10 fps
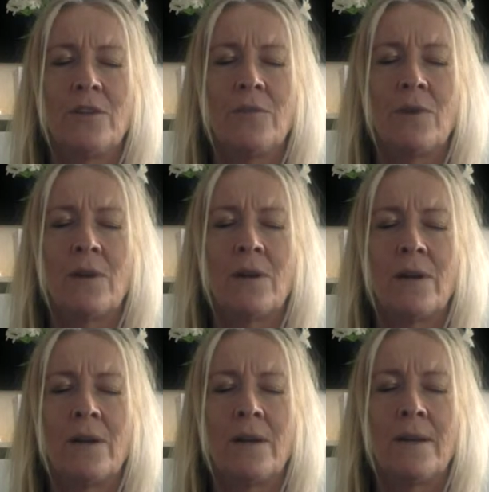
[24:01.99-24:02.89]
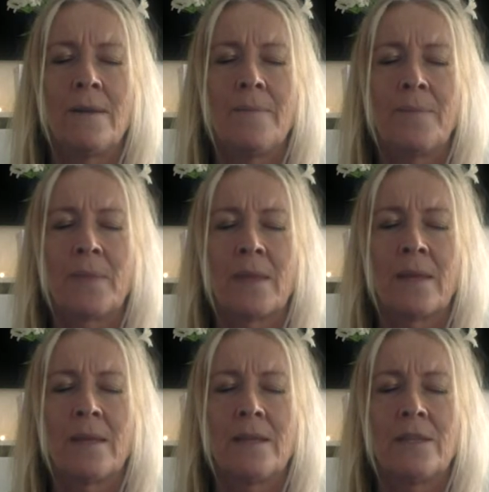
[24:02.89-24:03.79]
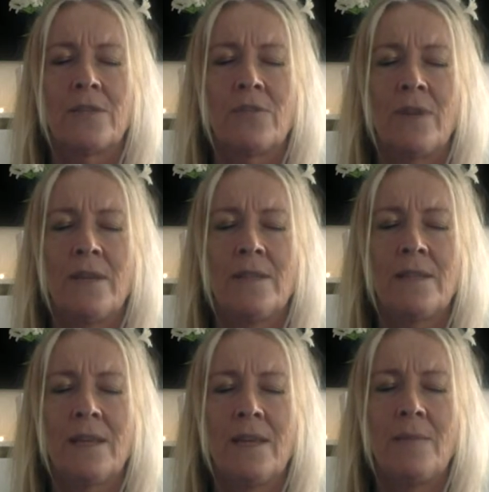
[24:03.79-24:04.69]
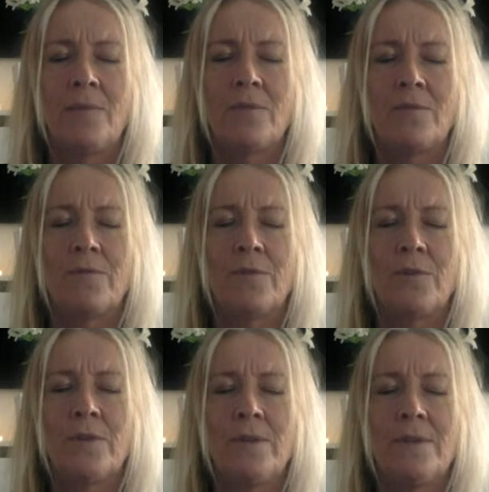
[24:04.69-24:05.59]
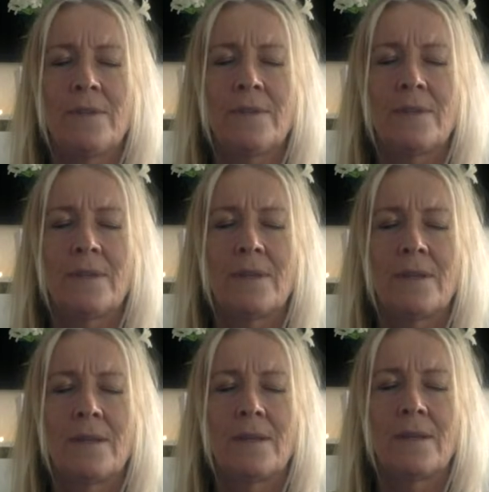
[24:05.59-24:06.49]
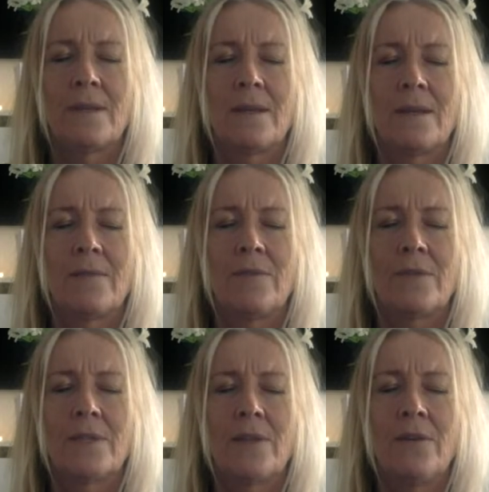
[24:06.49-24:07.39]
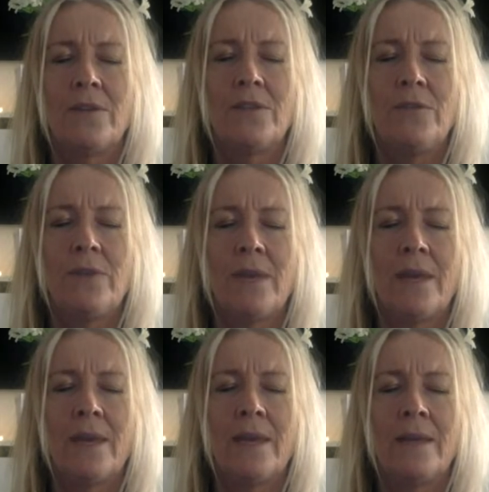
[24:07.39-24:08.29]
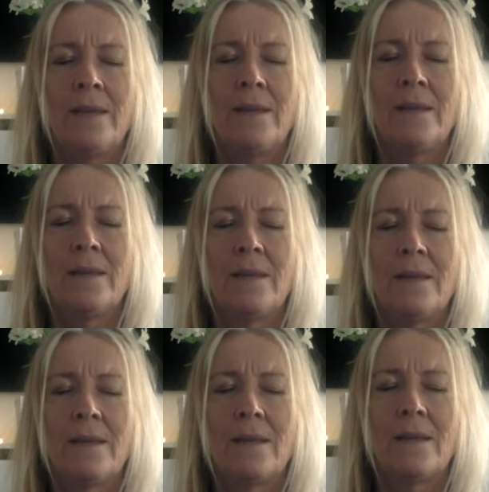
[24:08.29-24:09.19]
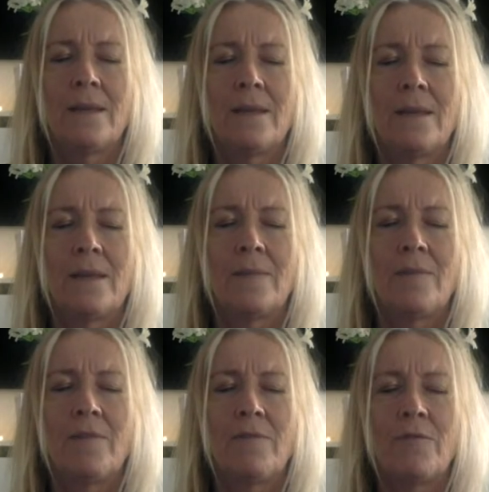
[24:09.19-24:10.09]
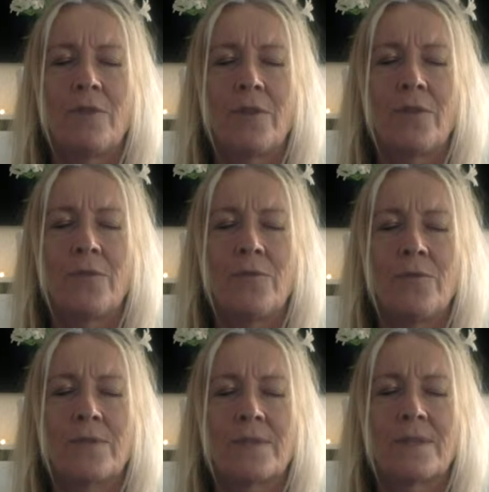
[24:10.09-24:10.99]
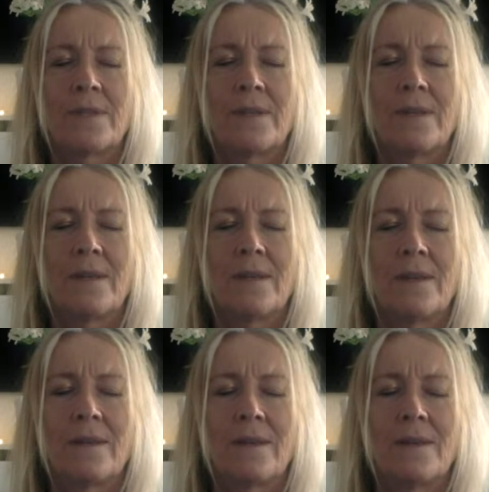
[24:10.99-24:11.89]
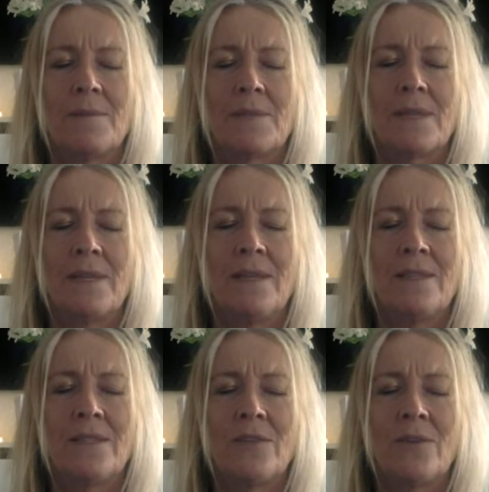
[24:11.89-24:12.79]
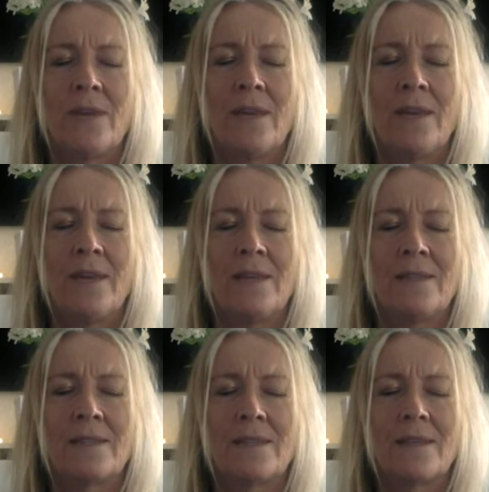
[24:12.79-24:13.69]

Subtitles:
You are trying to keep your focus for as long as you can before a thought comes into your head.